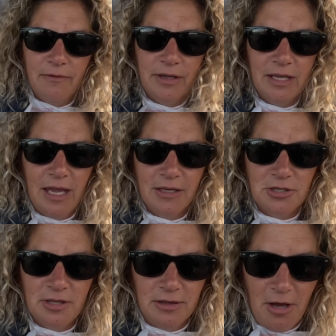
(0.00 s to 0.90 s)
have
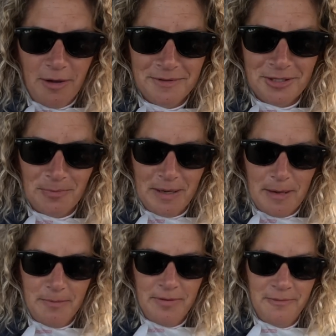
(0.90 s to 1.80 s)
engaged the lobster
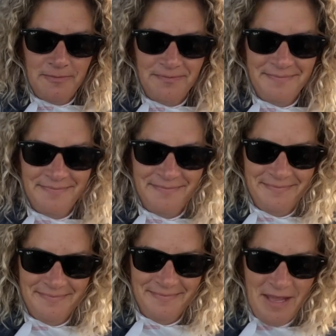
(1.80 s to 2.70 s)
bib.
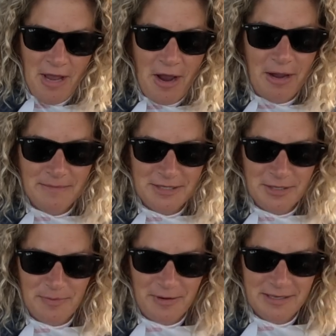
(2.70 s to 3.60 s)
I'm
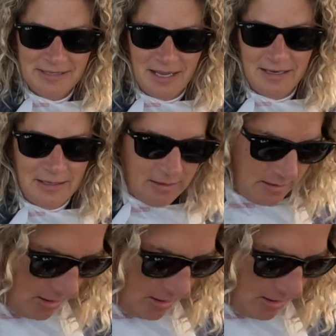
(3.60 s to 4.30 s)
super excited.